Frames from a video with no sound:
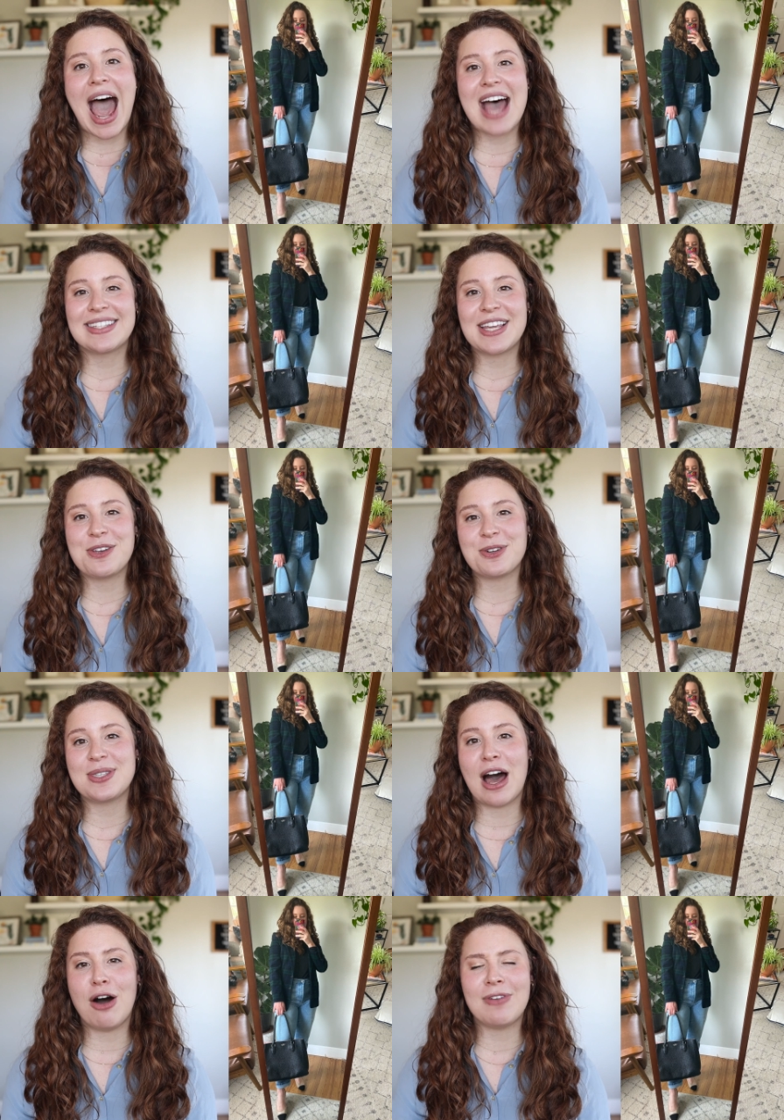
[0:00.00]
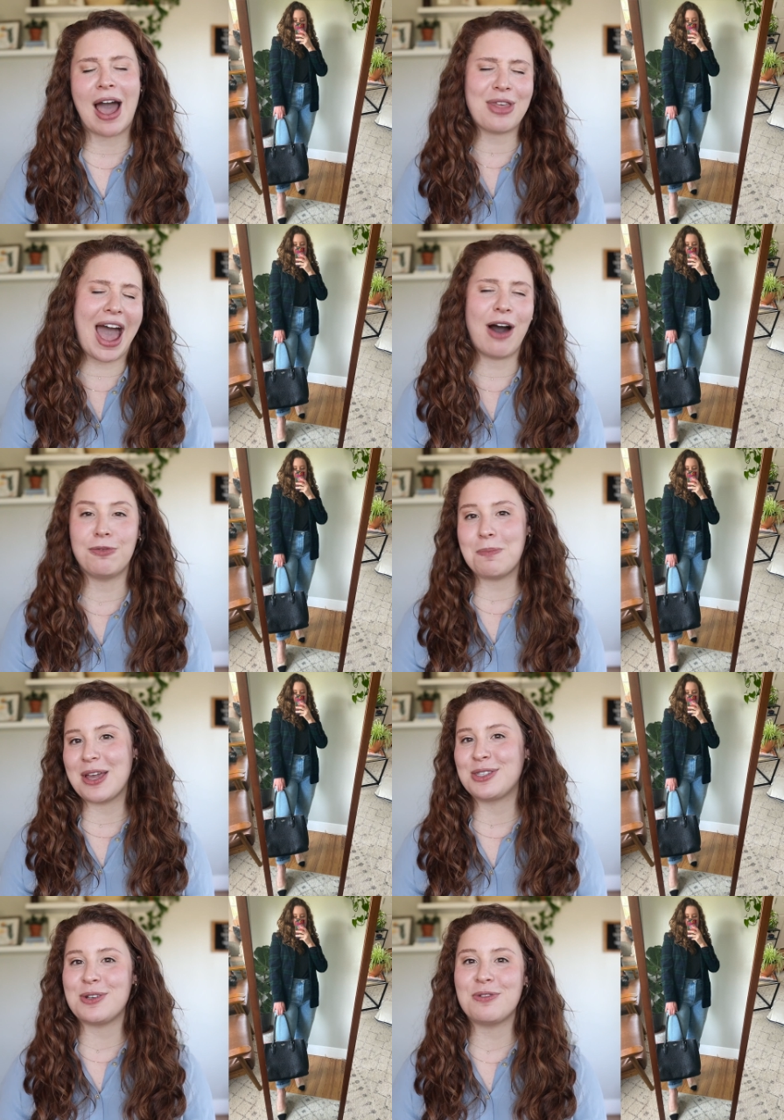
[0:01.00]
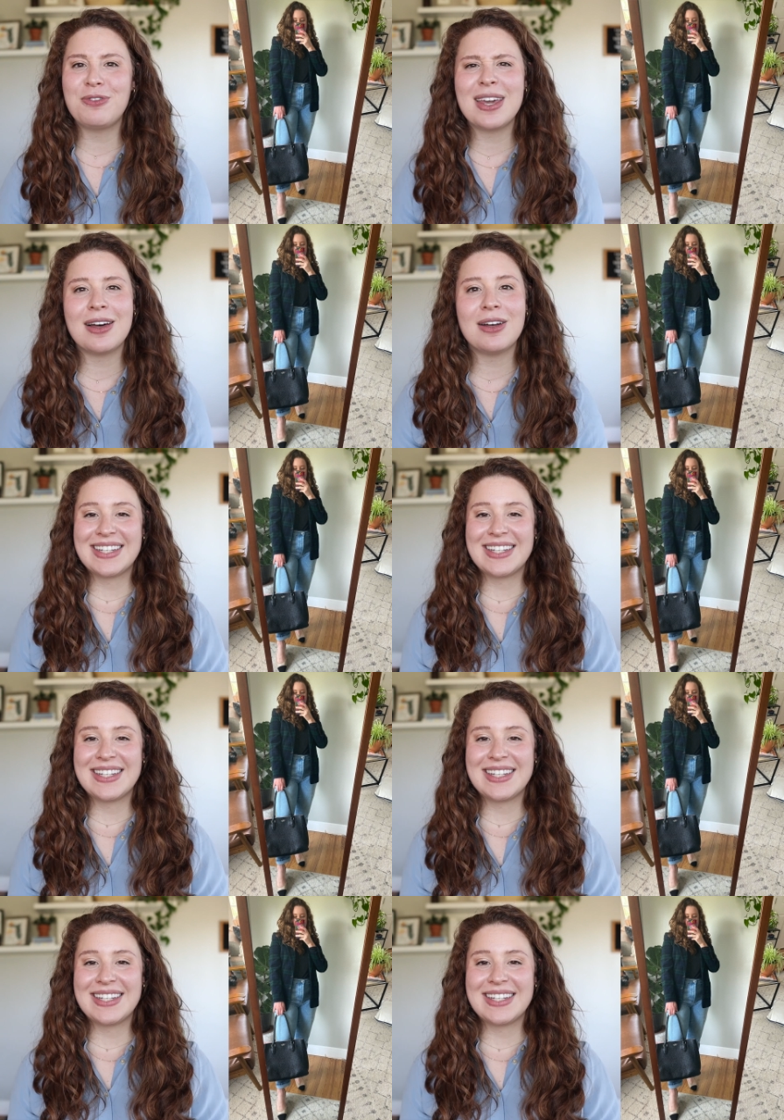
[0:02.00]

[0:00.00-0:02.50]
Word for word: asking yourself how that outfit makes you feel.